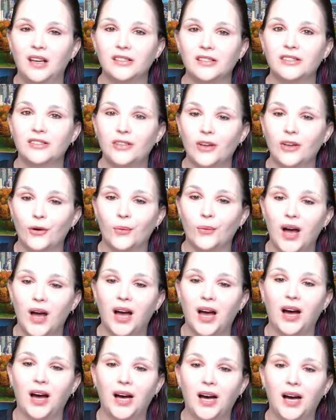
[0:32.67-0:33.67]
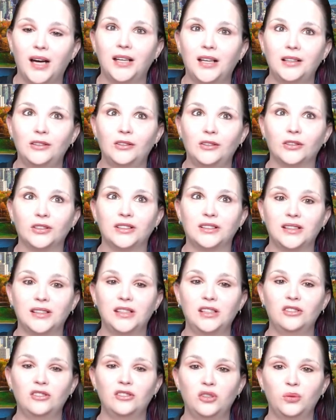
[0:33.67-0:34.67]
So I looked
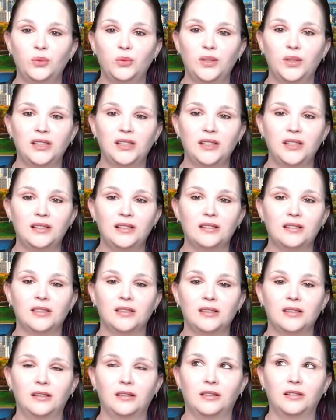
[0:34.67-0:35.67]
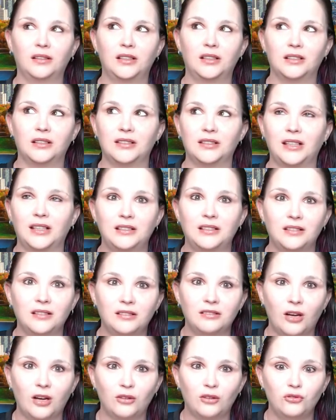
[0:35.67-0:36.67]
into it because I did
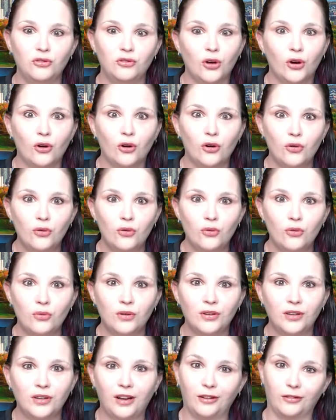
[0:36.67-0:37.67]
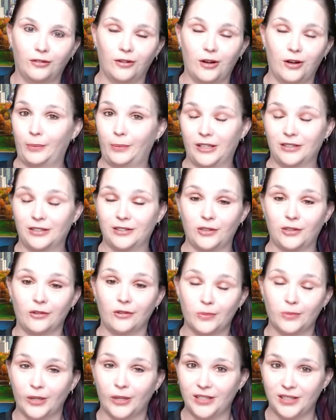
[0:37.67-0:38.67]
not know a lot about
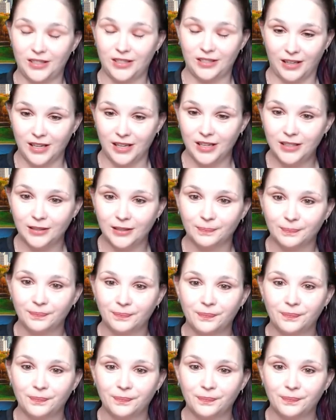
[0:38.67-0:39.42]
Salisbury steak.